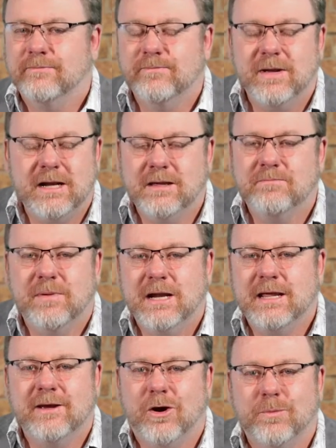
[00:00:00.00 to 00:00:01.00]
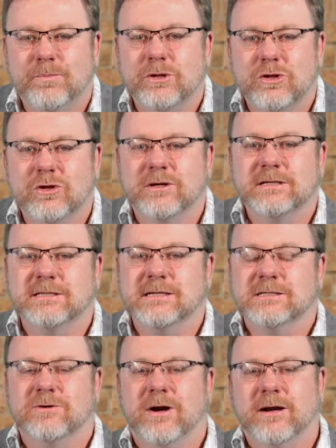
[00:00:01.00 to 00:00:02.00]
many, many
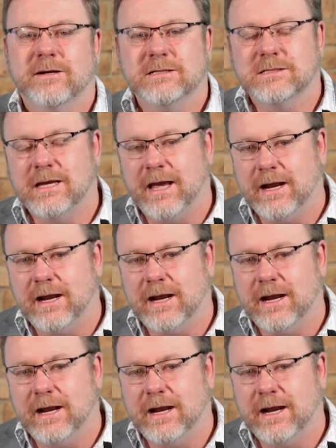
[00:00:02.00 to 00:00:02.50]
opportunities around us.